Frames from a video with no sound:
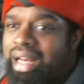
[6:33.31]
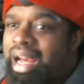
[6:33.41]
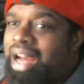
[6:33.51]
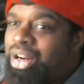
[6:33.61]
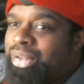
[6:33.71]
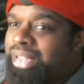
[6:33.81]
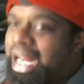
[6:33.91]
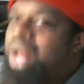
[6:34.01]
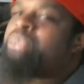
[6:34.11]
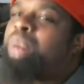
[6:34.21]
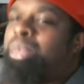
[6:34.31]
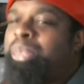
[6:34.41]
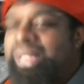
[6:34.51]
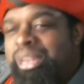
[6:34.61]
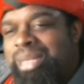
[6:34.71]
You know what I'm saying? I was bumping me
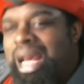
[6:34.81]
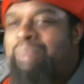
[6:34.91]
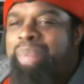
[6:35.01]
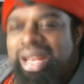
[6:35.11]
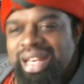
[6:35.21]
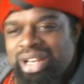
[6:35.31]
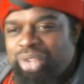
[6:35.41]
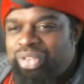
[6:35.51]
some Tom Petty the other